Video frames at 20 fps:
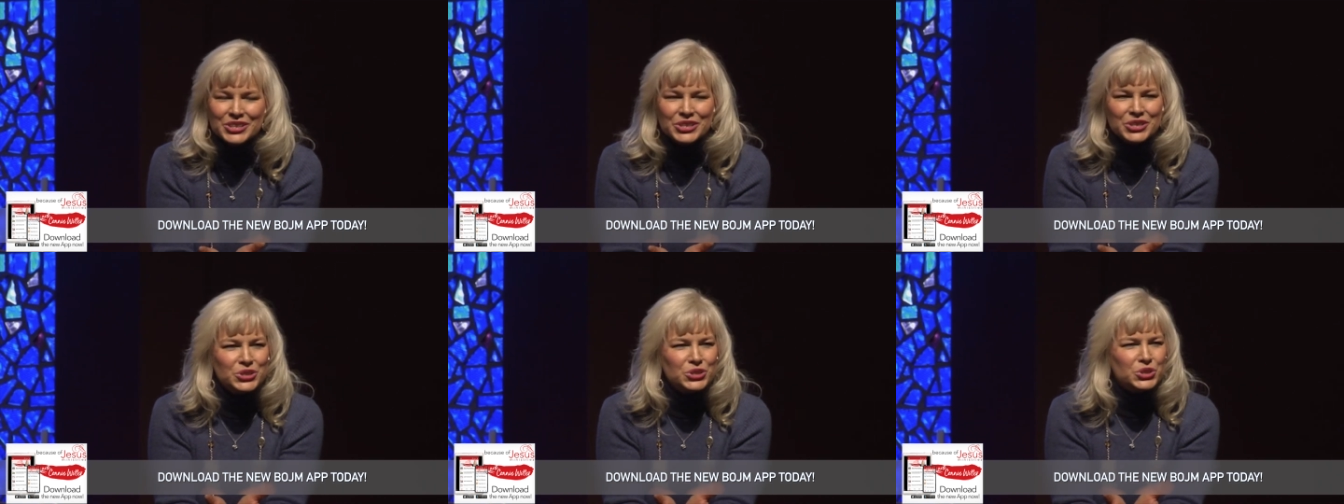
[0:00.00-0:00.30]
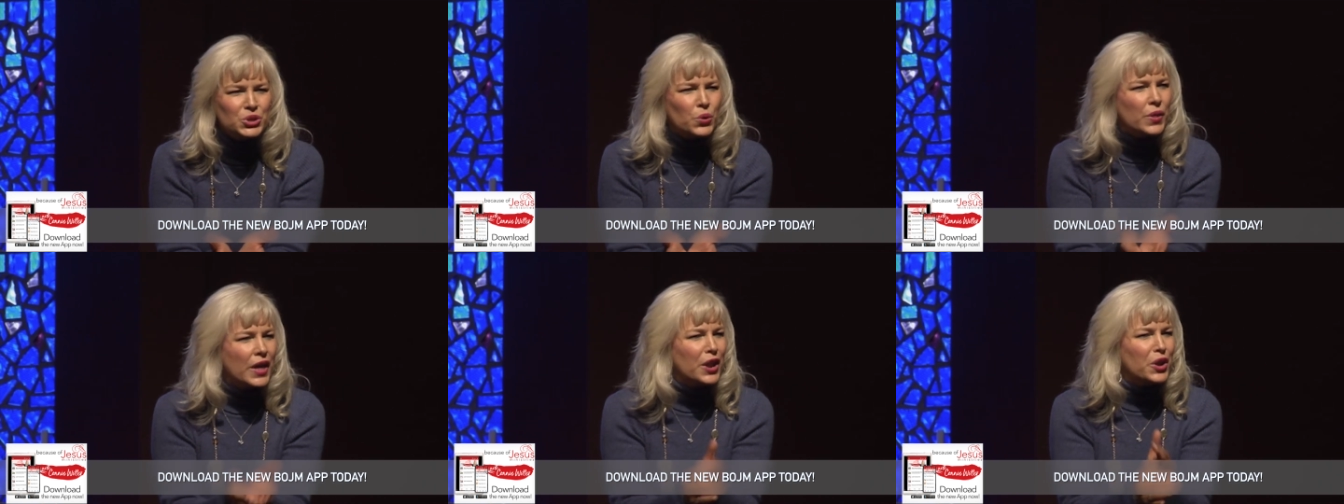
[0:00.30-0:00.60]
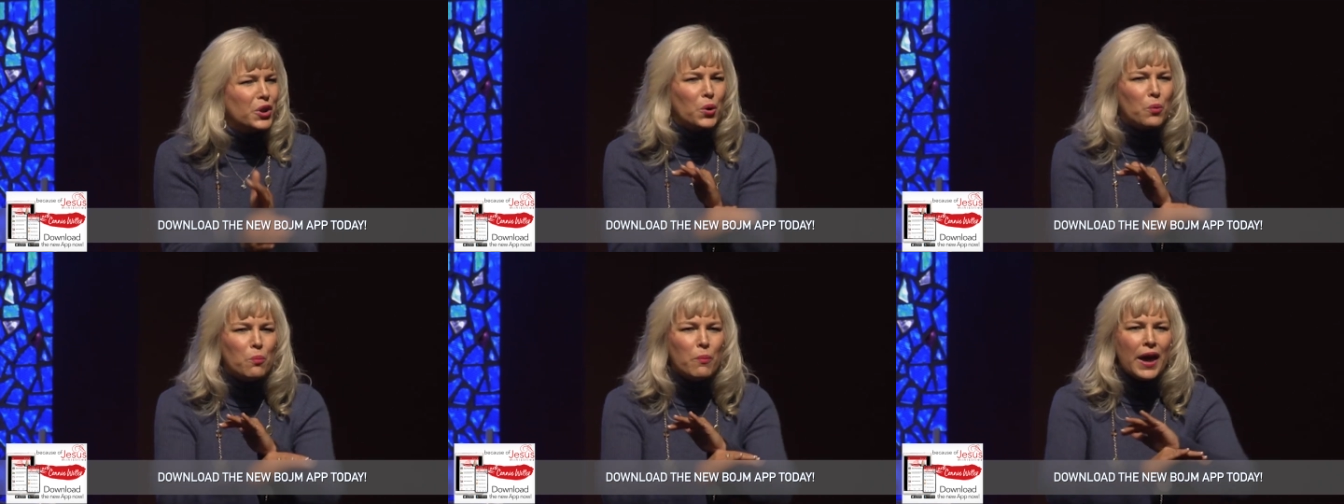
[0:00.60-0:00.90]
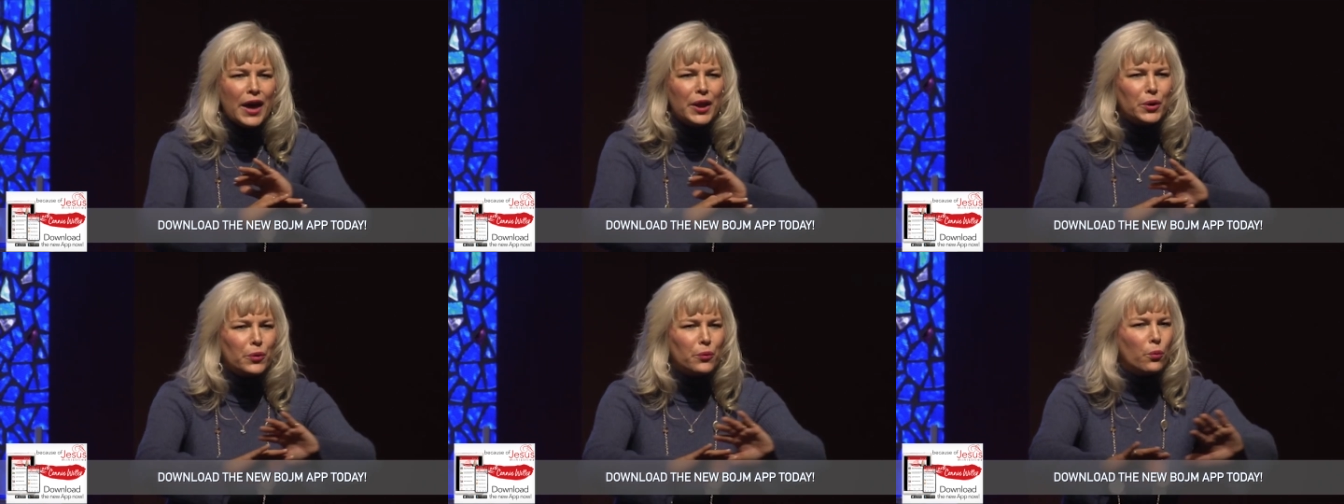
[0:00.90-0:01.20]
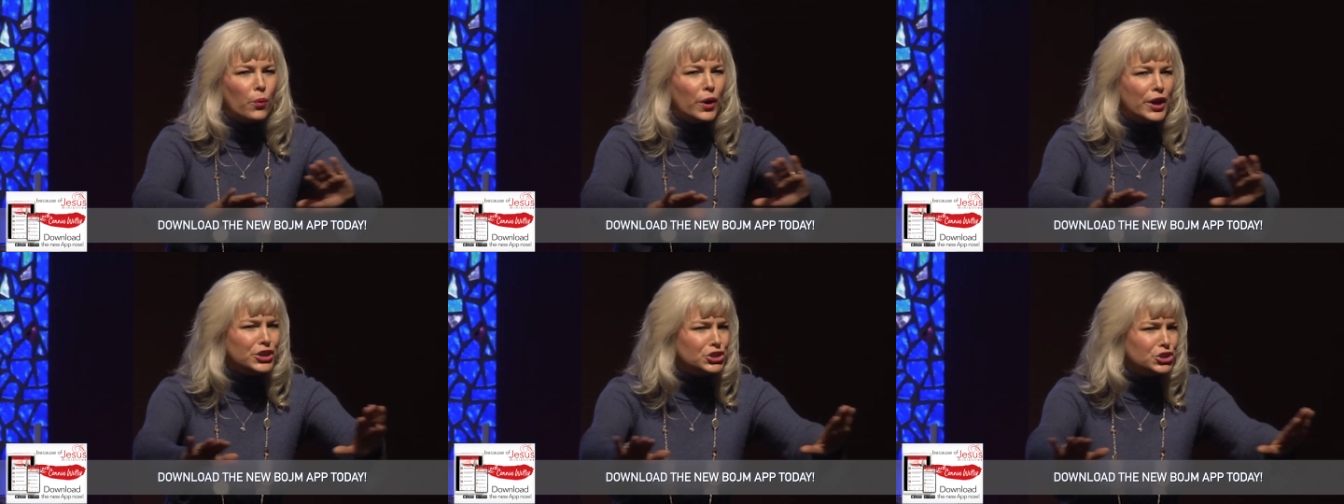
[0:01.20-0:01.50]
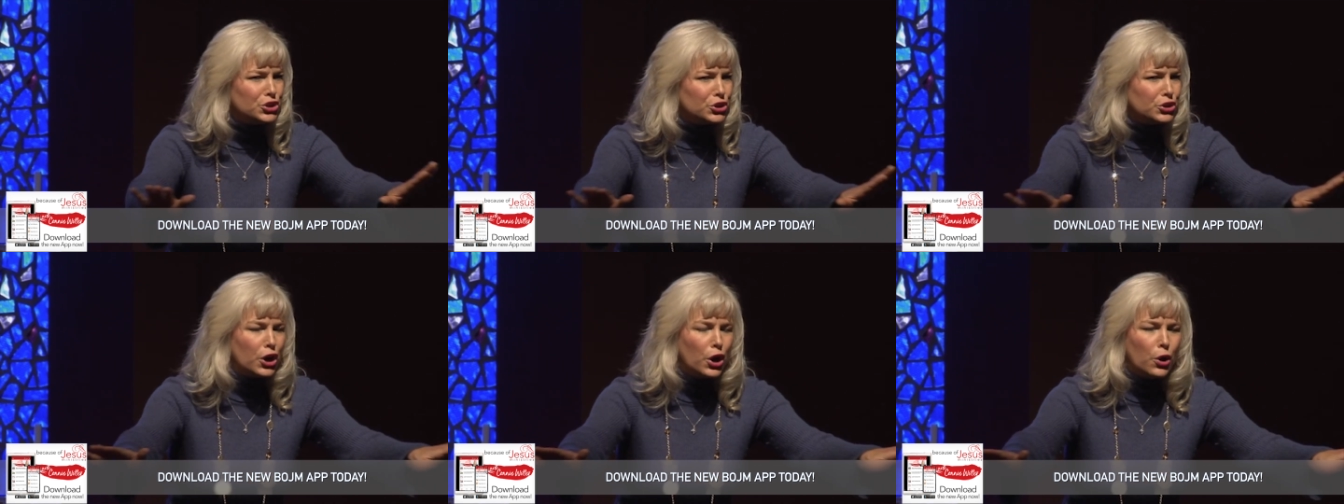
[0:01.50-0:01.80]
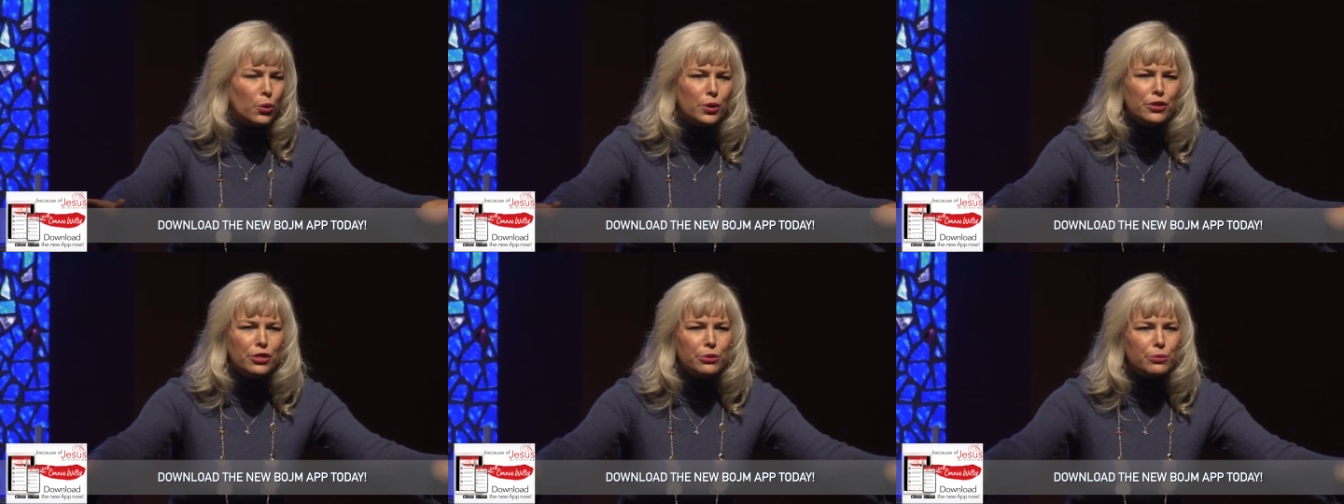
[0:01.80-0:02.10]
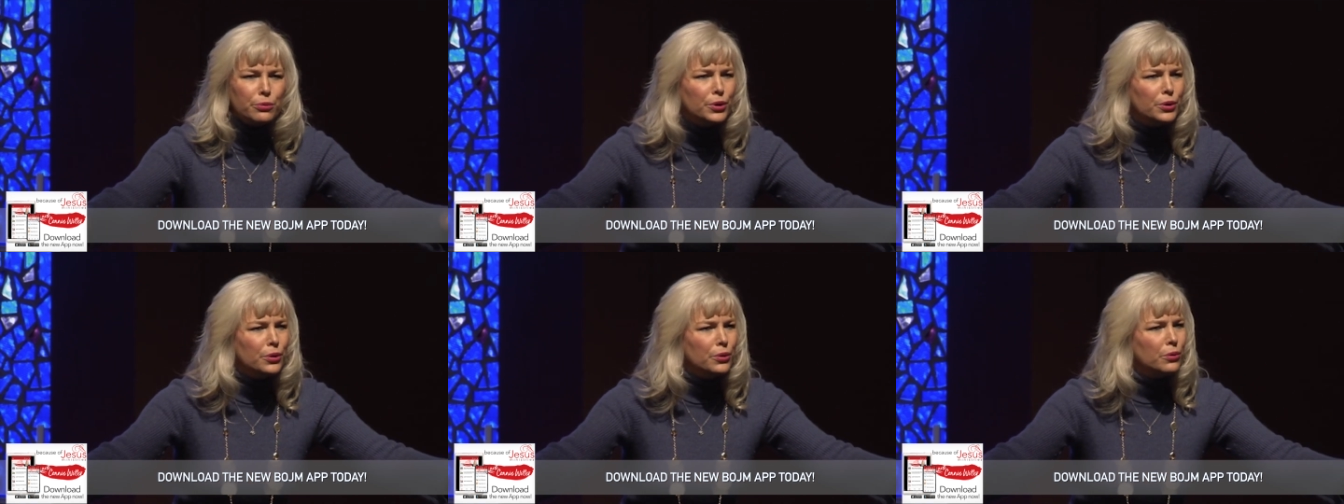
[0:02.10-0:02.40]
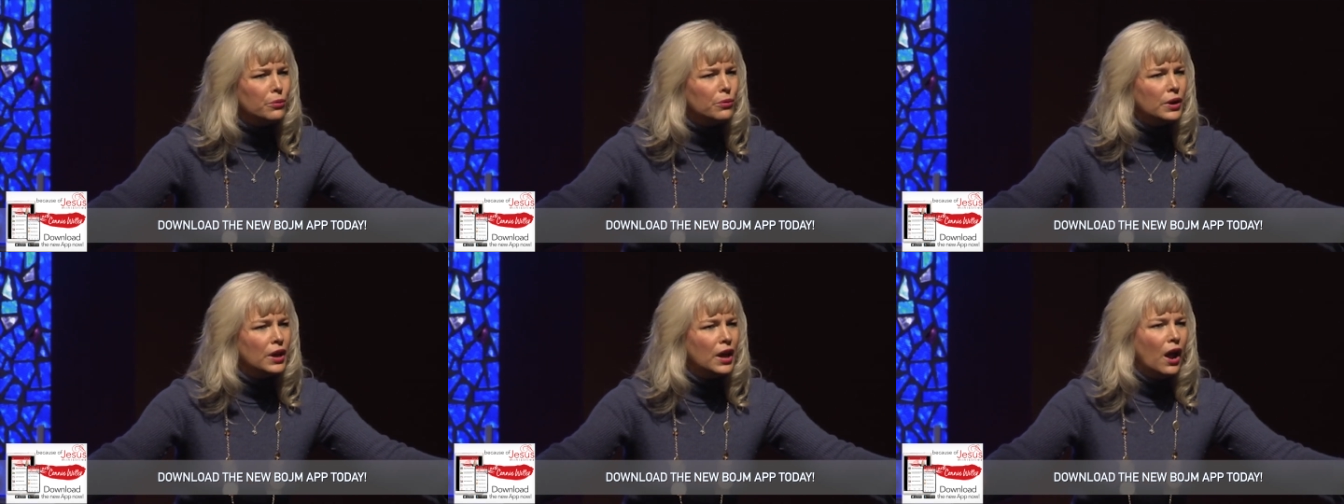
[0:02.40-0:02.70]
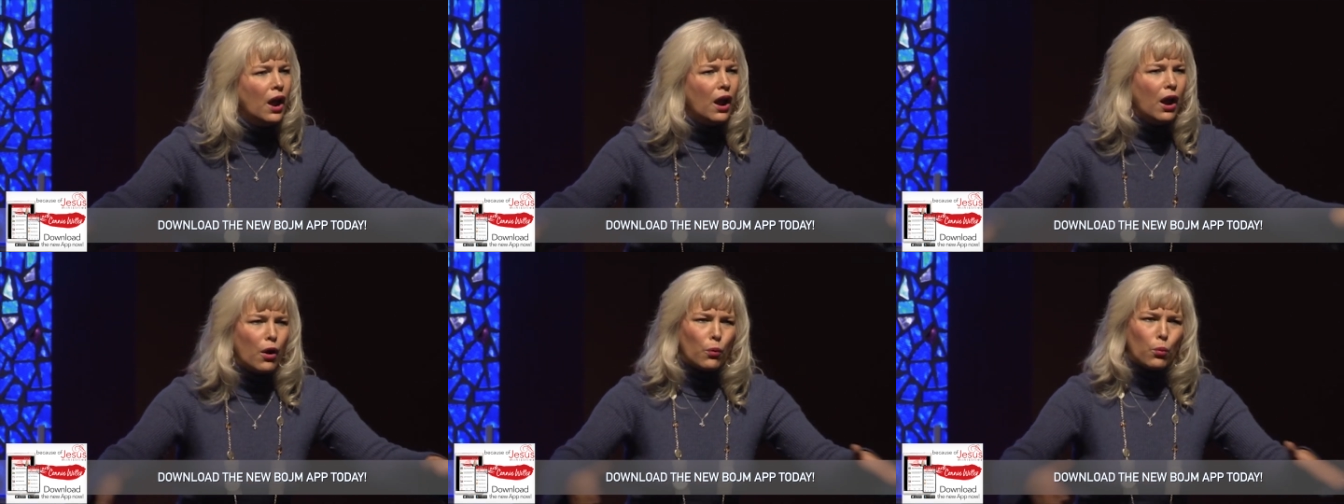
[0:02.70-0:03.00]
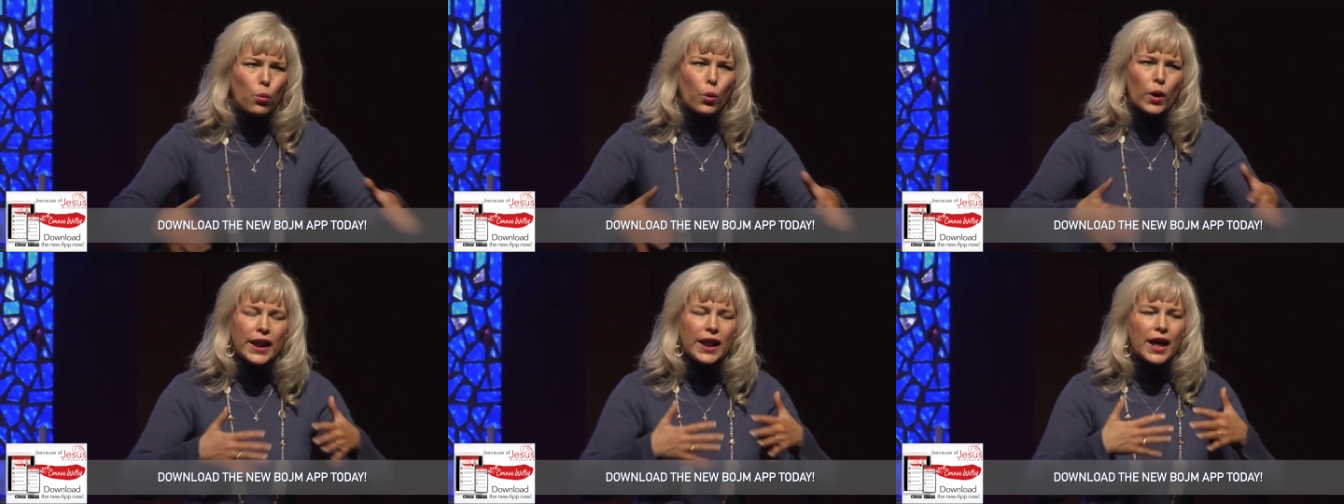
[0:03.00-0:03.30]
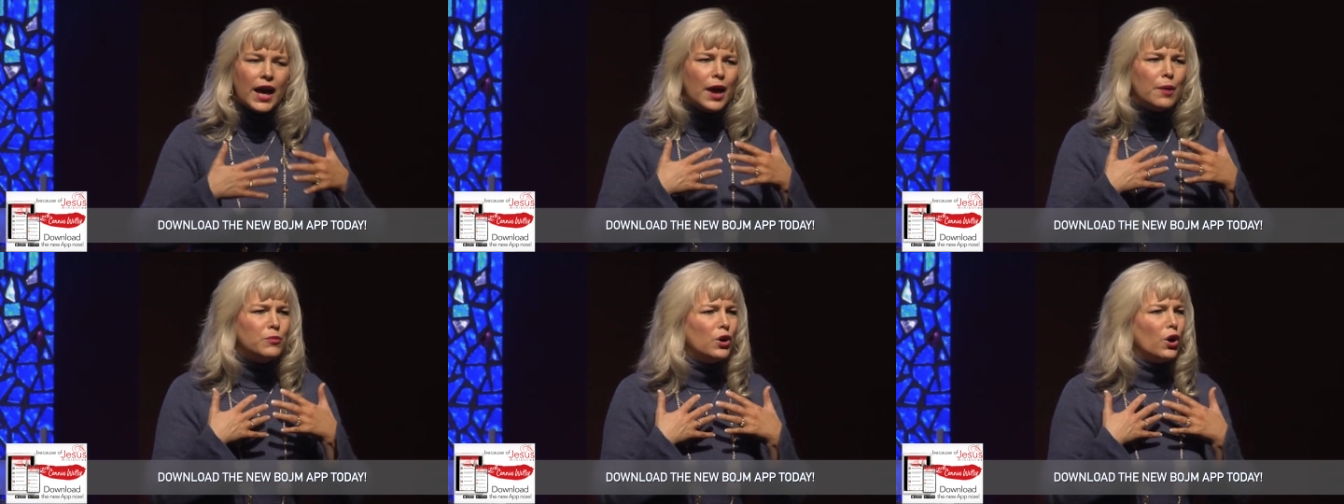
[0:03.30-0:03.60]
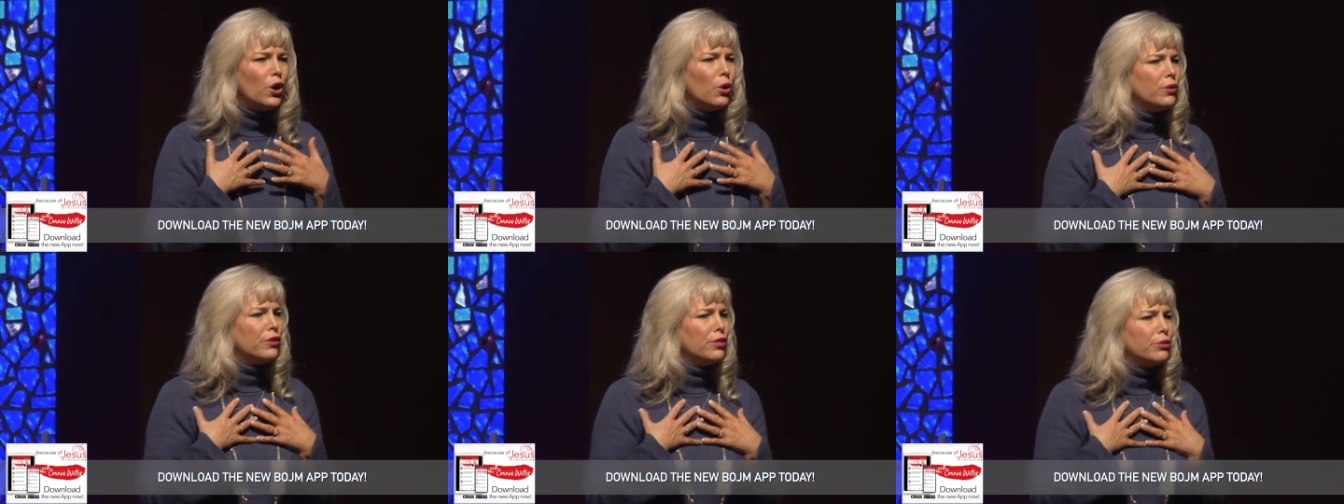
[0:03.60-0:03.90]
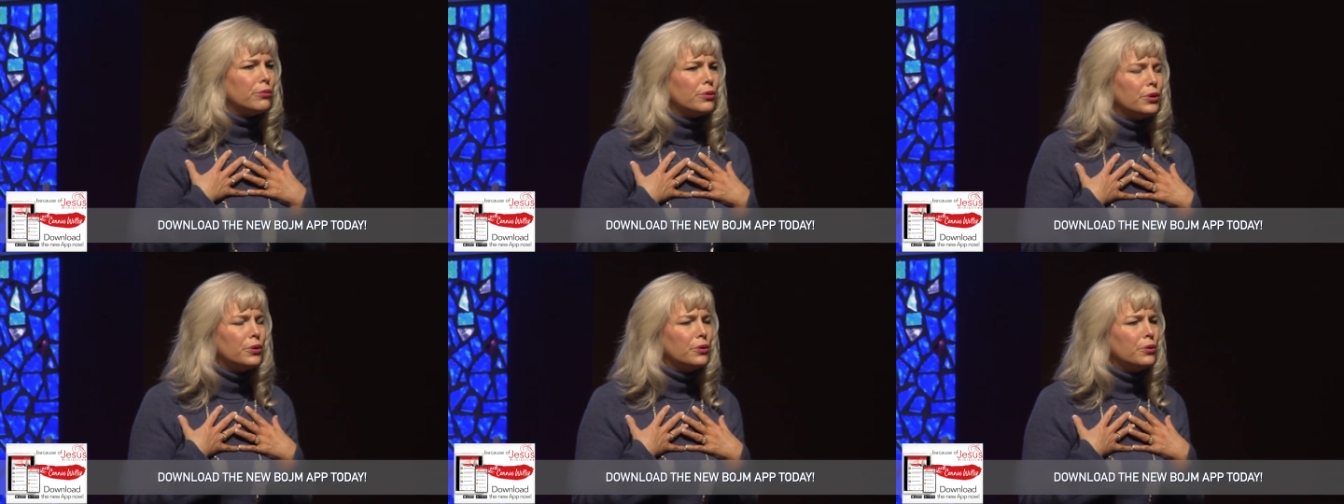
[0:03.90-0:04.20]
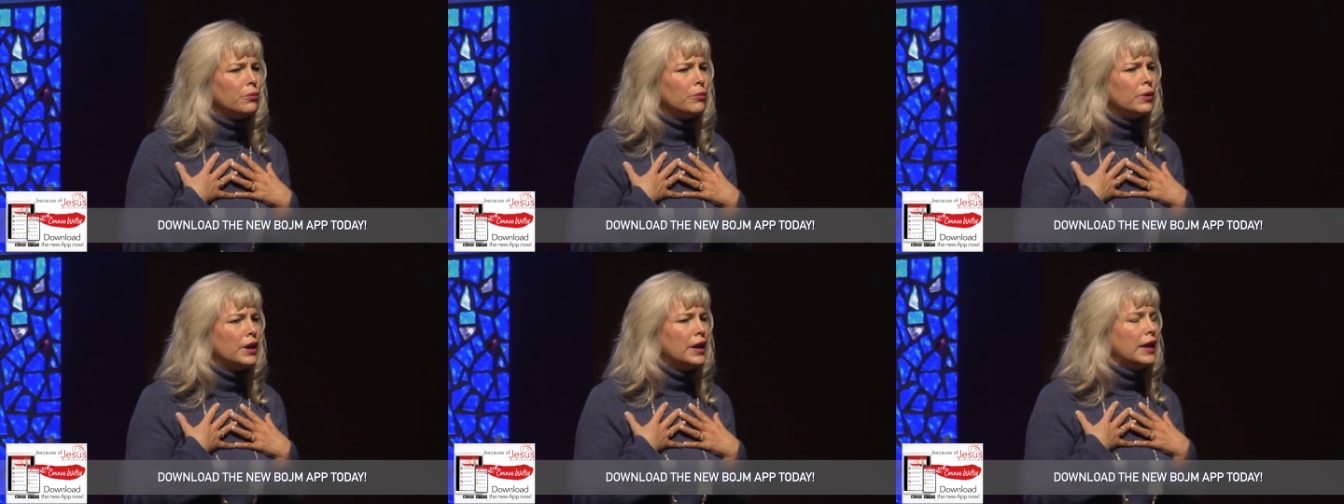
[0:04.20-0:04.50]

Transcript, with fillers: So that no matter what you're going through or what I'm going through,